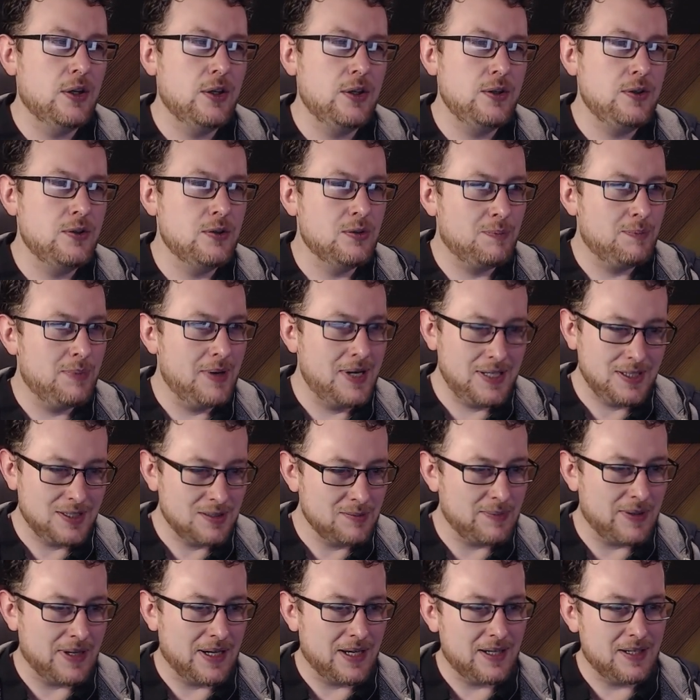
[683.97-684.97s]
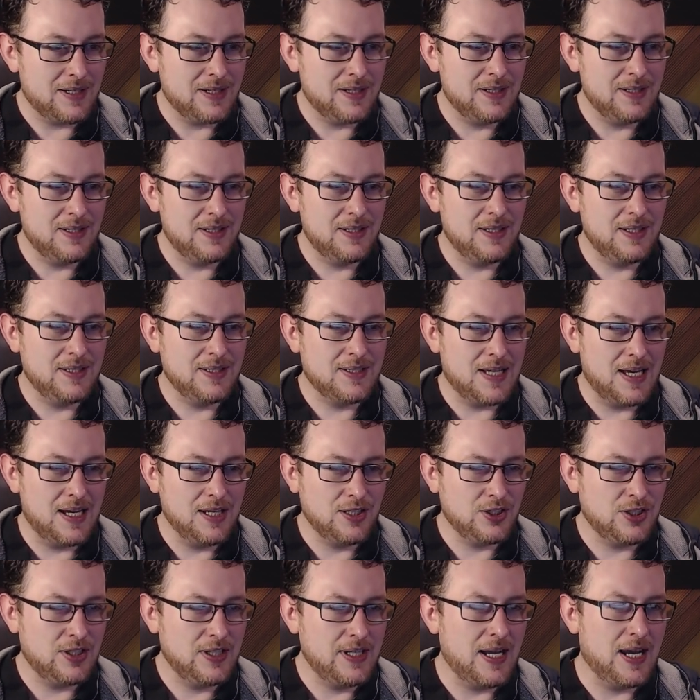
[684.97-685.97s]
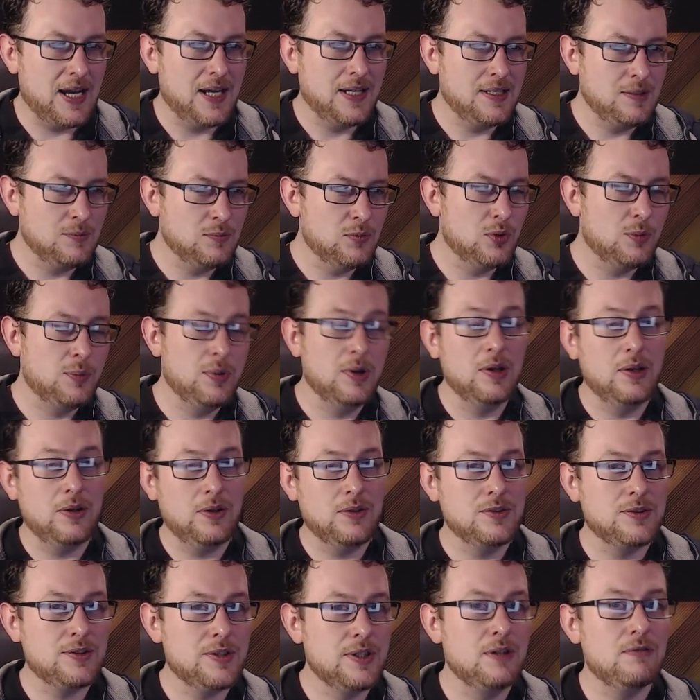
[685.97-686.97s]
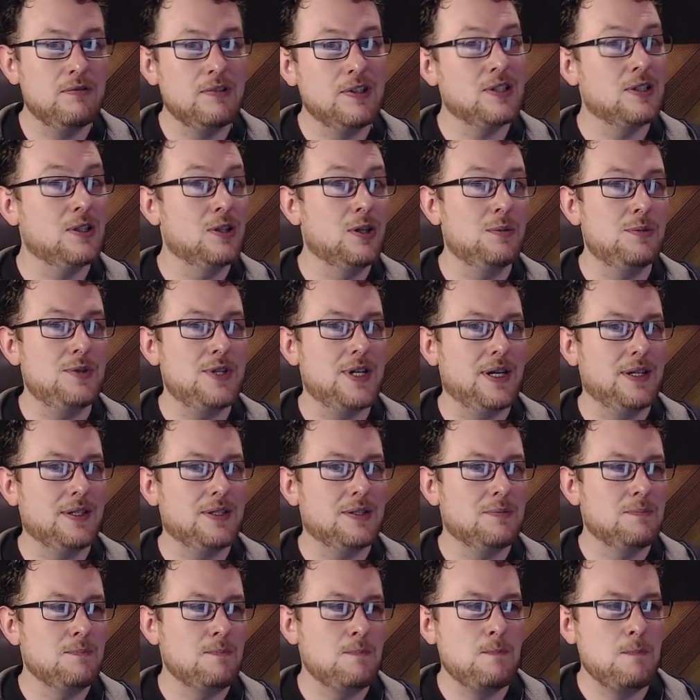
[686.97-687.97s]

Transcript: your best bet is actually adding more polygons to the original object.